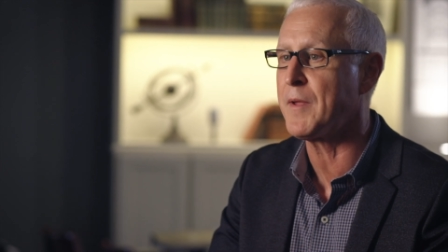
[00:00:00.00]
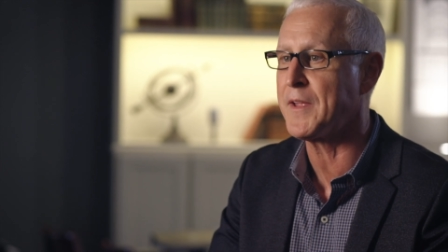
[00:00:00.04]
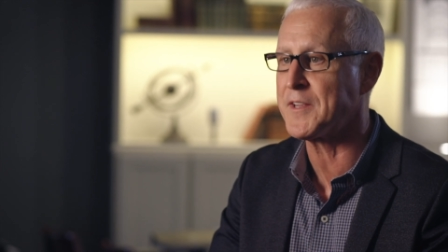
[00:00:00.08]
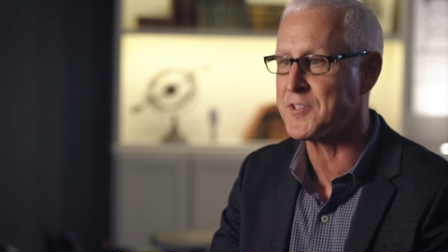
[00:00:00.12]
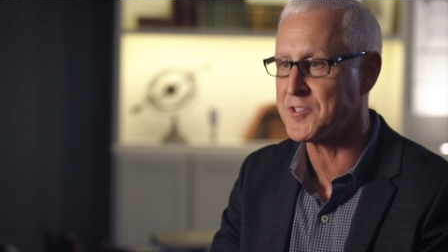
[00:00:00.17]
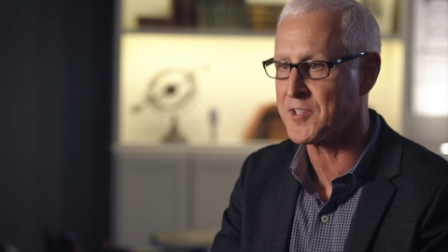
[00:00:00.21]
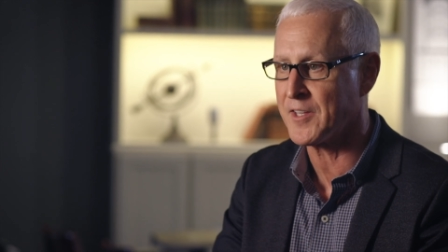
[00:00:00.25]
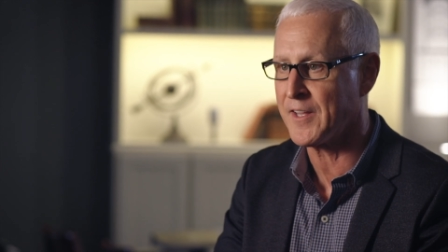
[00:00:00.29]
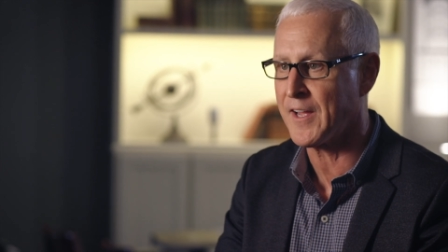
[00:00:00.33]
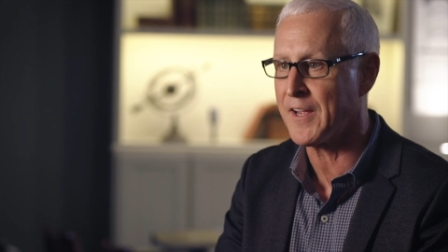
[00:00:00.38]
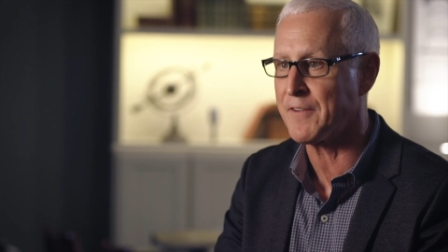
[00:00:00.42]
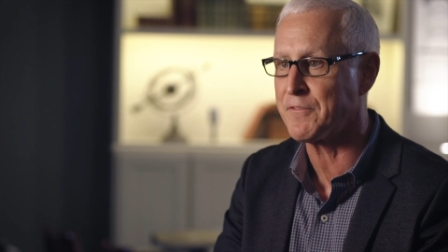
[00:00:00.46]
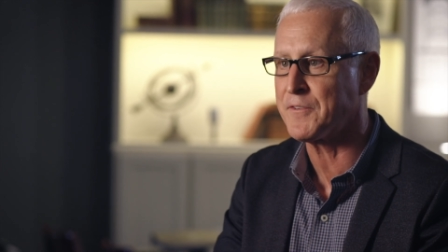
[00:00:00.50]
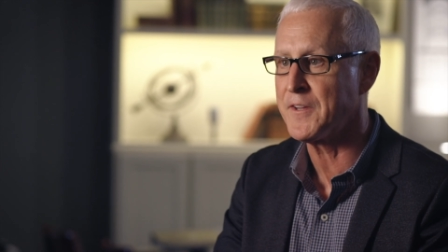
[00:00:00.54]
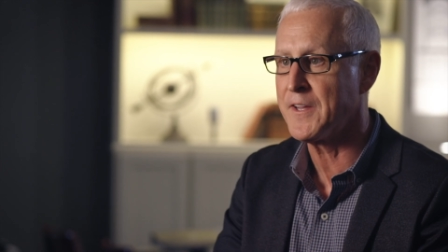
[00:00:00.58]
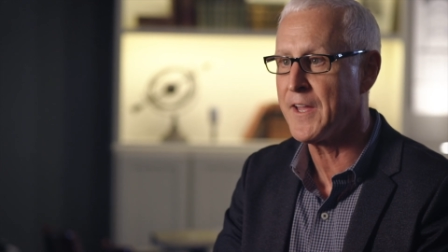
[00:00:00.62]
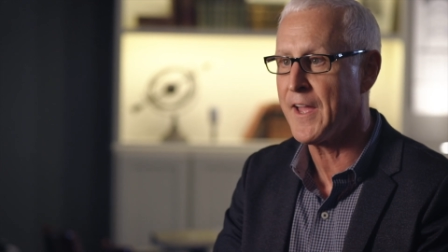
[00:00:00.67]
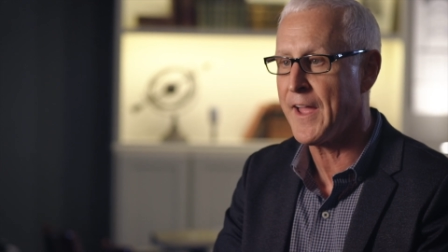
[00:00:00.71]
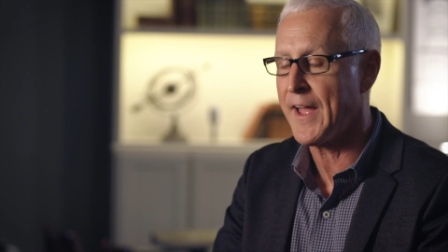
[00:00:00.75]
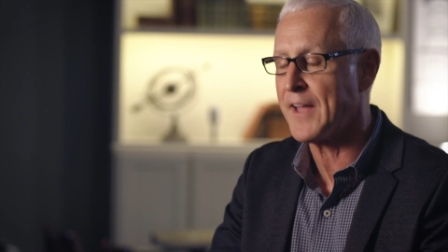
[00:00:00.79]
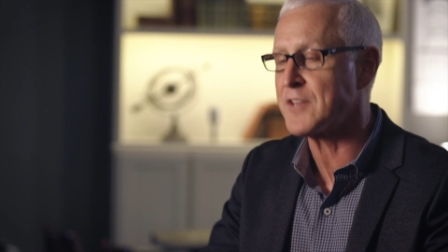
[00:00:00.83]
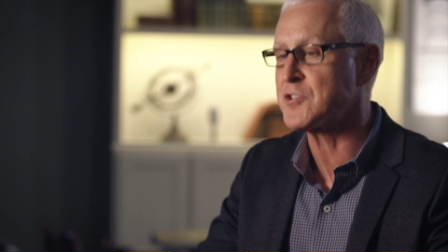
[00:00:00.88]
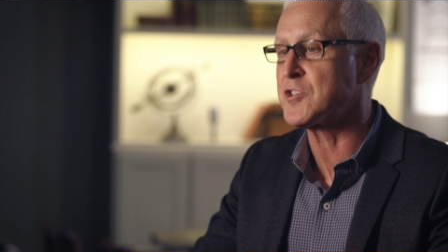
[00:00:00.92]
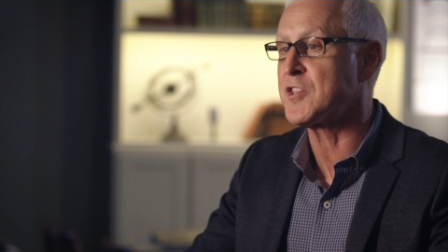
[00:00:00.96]
based life
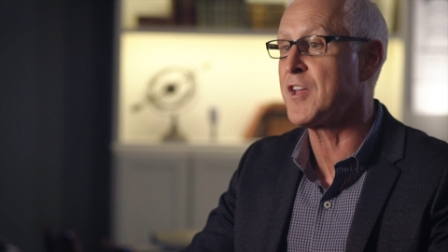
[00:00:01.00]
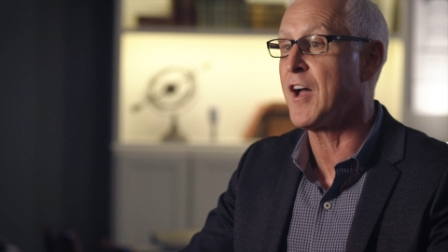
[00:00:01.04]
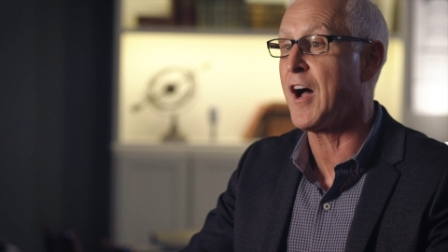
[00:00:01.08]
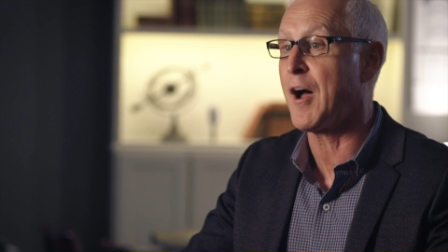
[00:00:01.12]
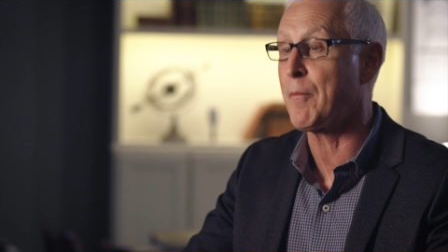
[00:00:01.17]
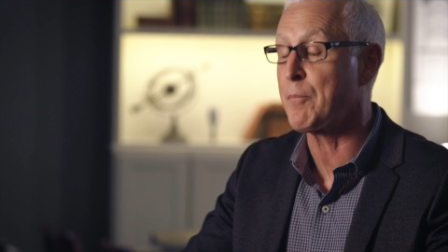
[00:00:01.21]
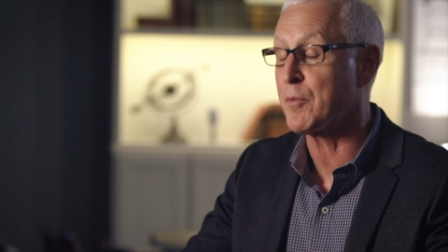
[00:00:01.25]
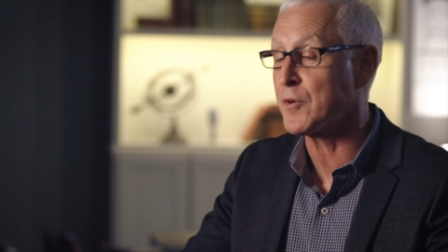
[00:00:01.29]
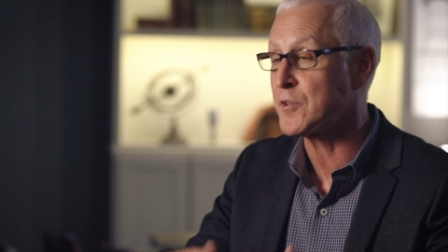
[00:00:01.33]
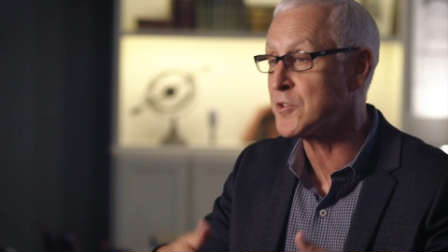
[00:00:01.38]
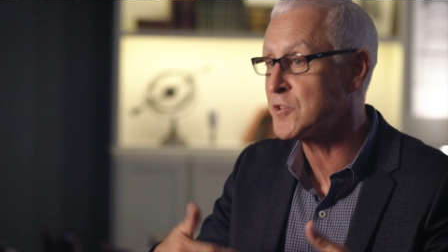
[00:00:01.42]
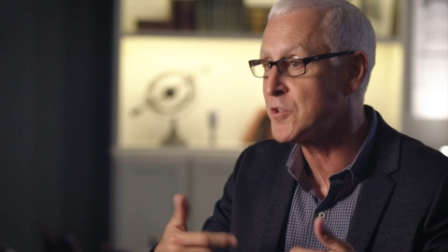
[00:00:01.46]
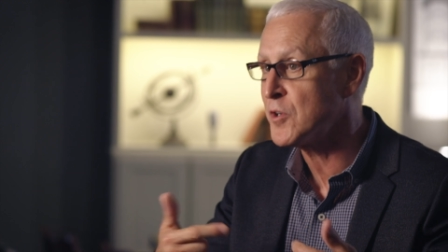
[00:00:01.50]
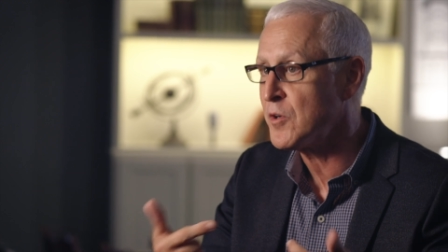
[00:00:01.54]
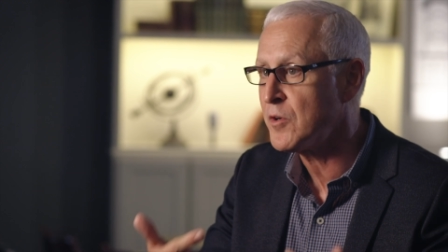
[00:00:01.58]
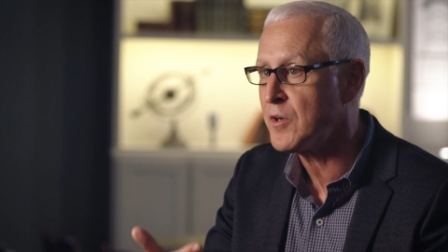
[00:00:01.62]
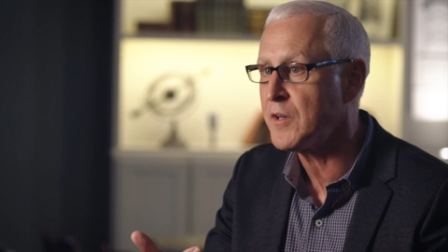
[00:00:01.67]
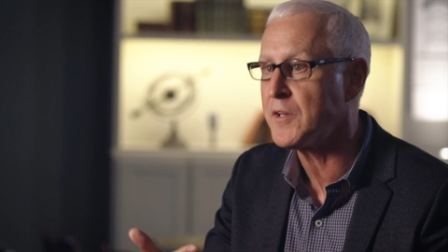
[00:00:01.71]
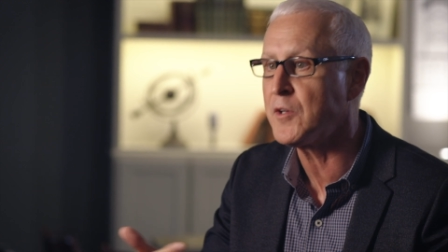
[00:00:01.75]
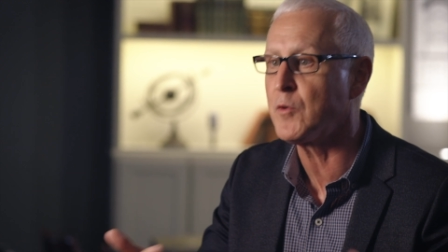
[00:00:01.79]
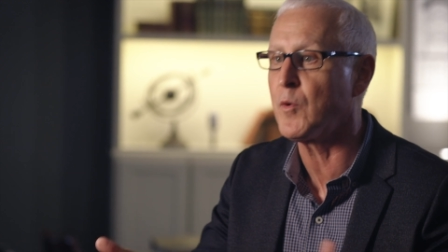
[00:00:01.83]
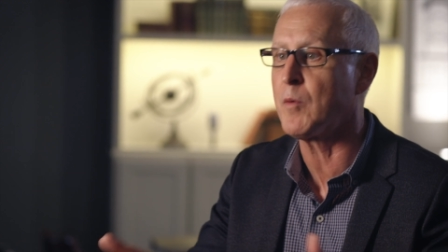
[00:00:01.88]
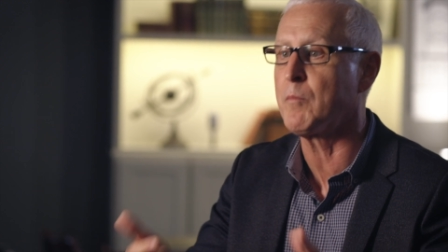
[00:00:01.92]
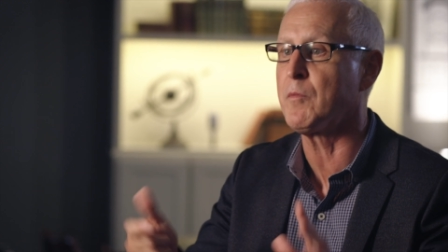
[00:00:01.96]
has the
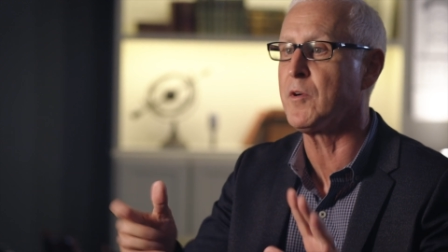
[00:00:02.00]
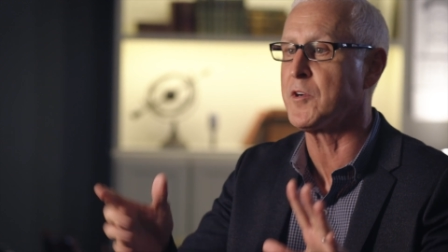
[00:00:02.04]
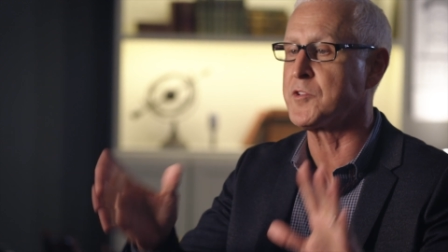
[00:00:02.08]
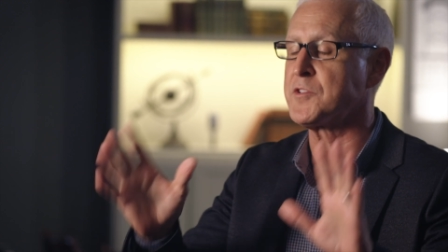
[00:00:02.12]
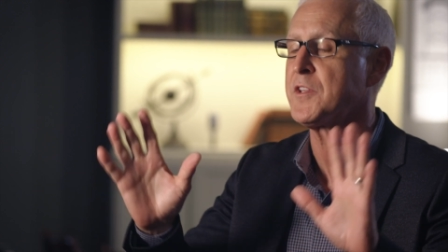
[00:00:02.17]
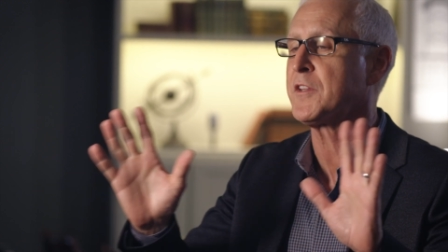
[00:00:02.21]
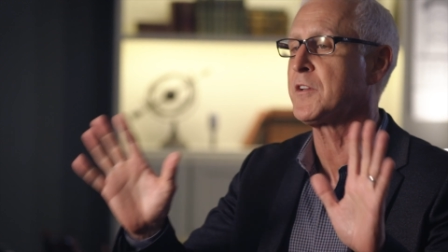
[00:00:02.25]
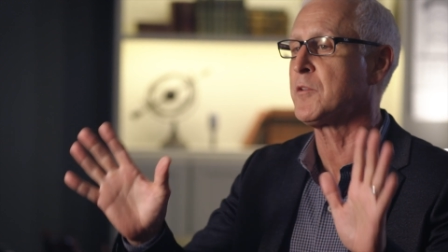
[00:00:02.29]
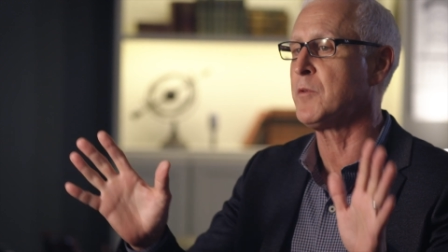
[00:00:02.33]
opportunity to emerge.